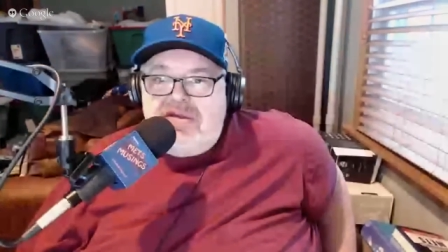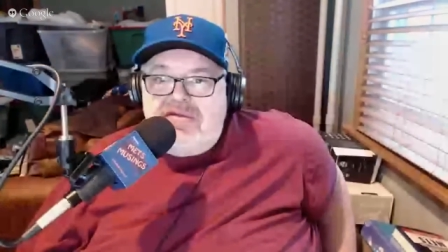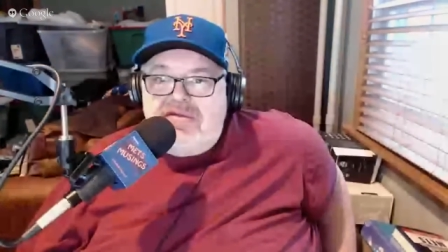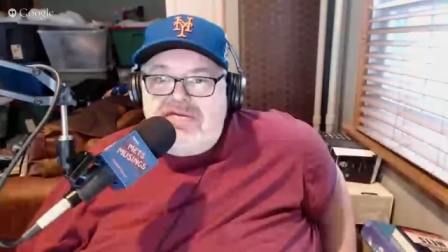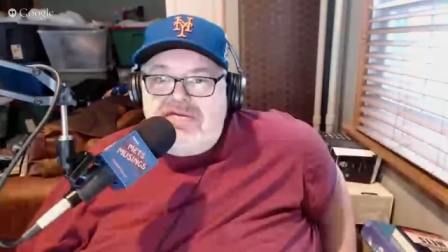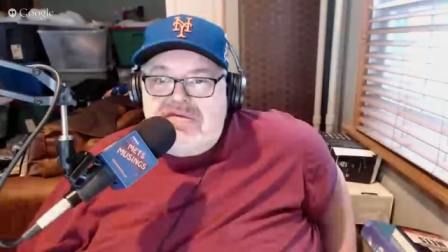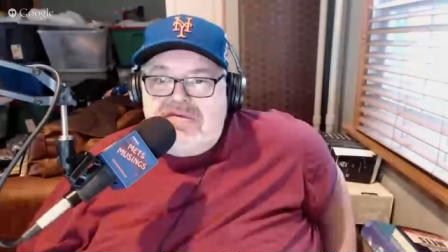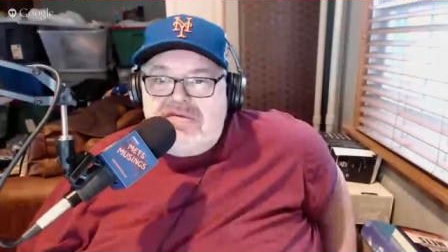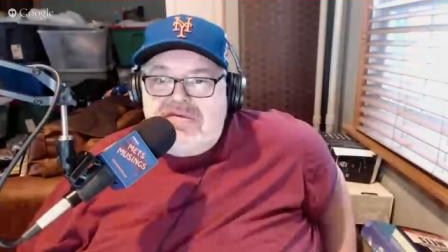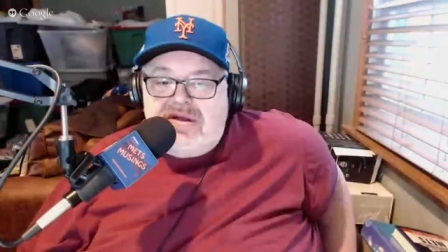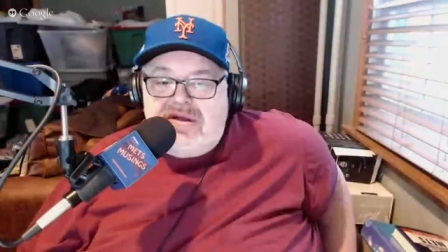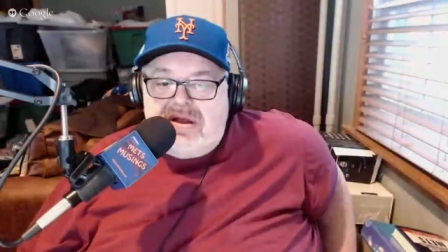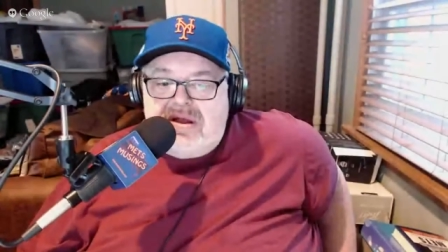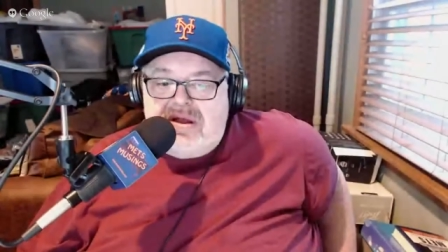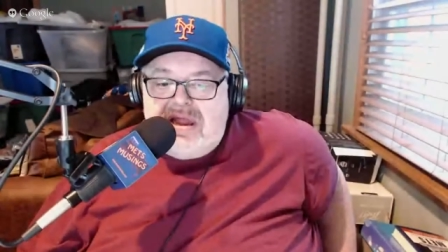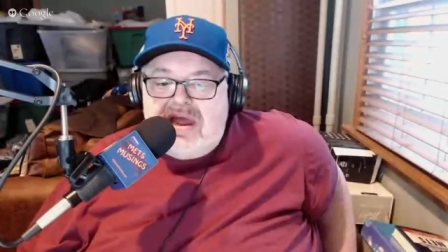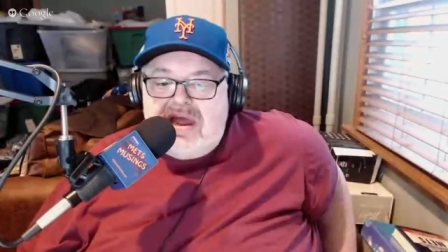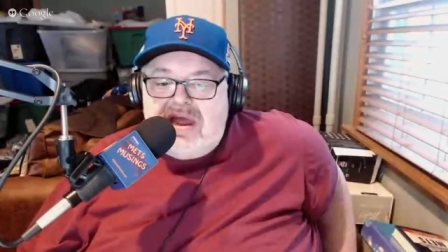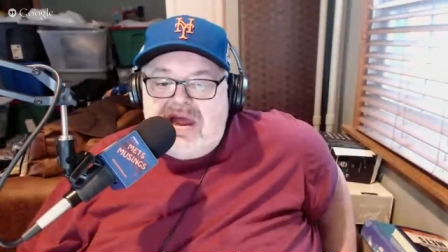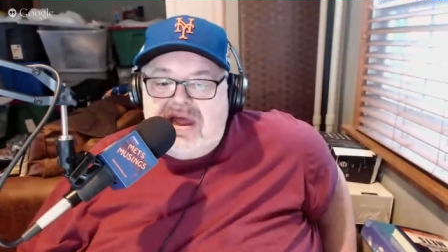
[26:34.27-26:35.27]
a
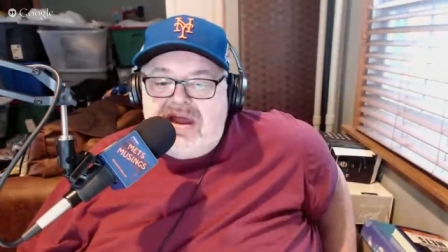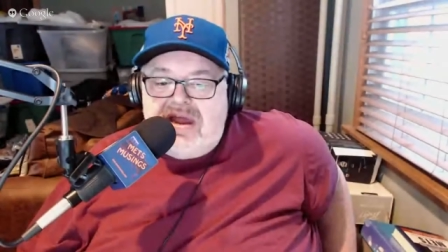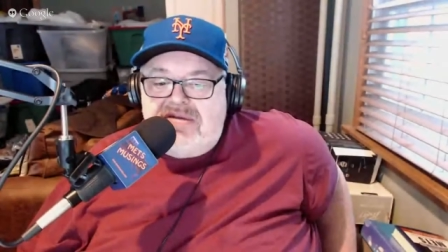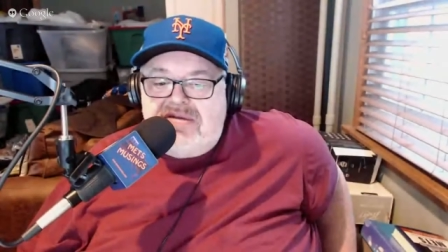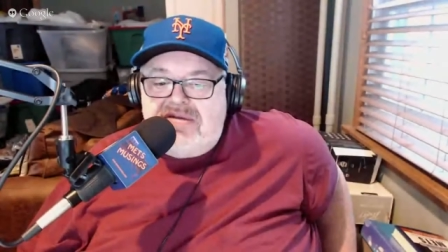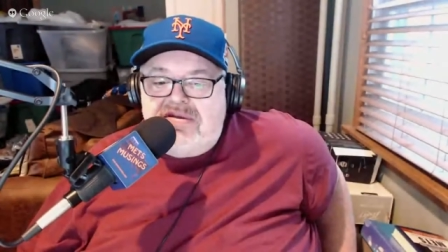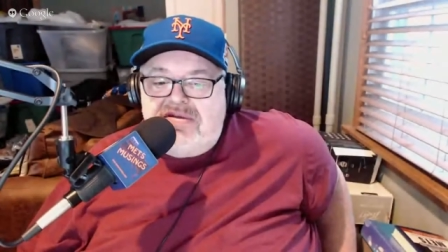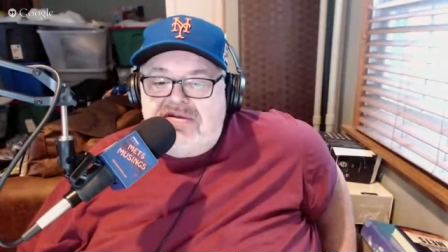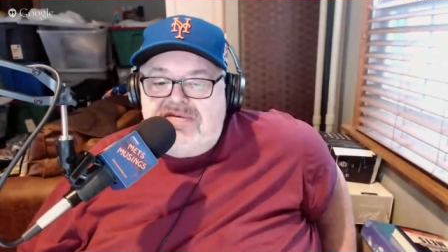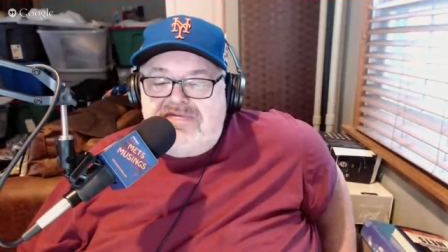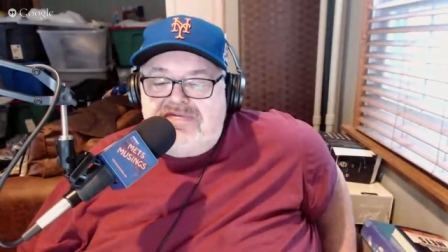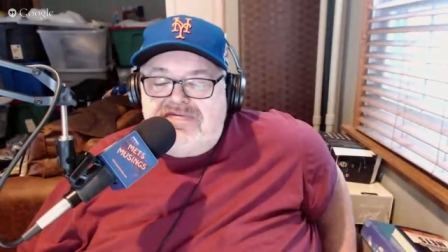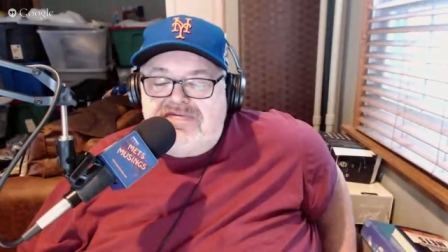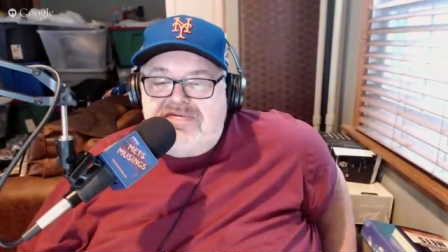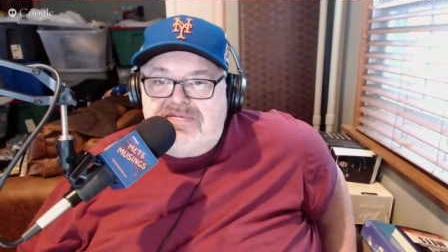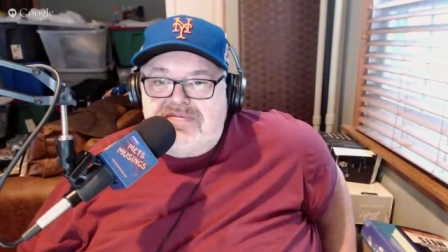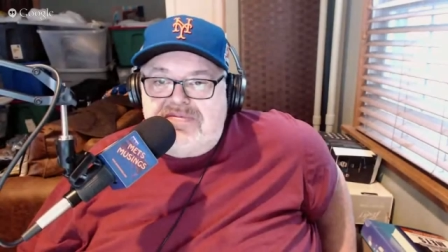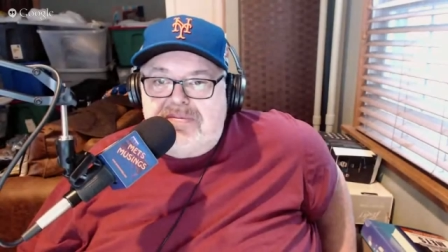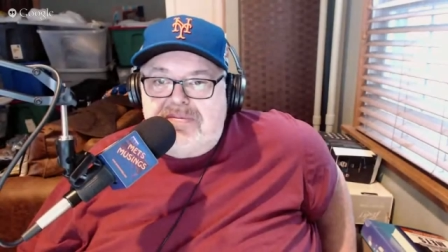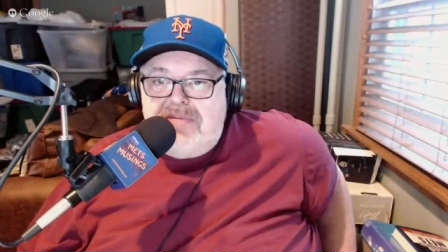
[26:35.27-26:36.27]
lot of
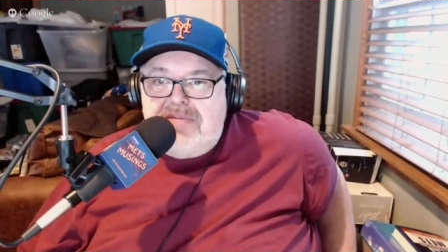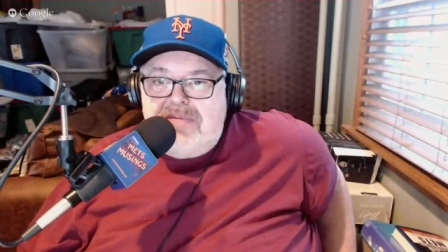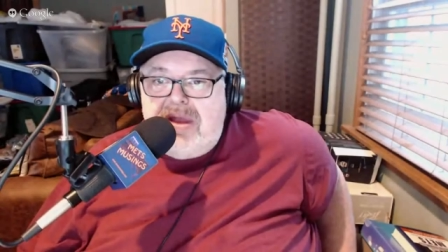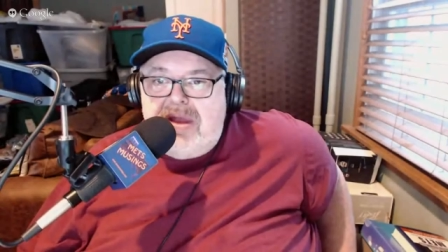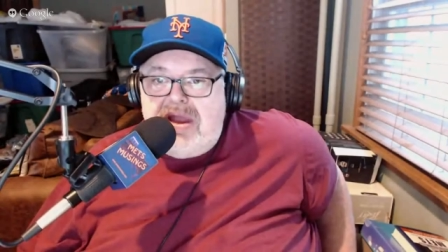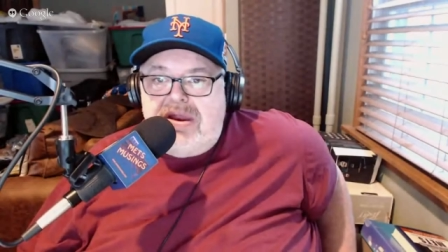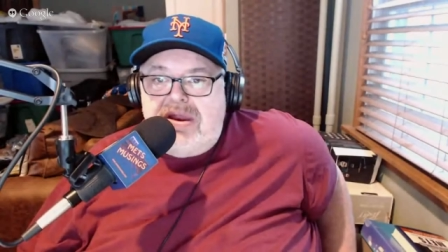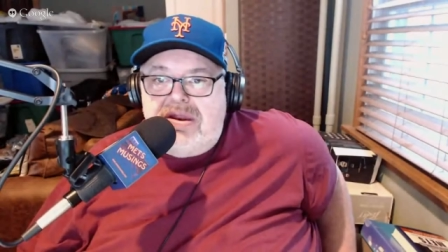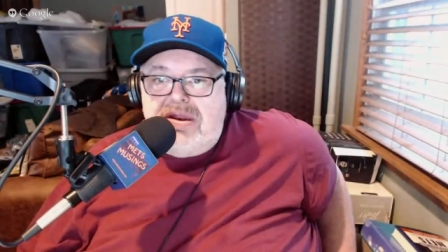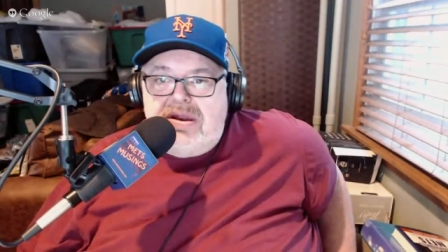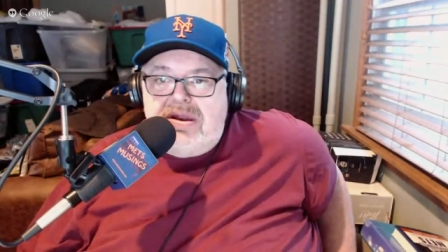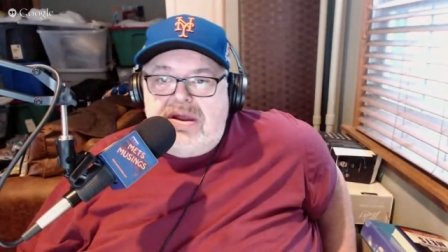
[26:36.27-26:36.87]
main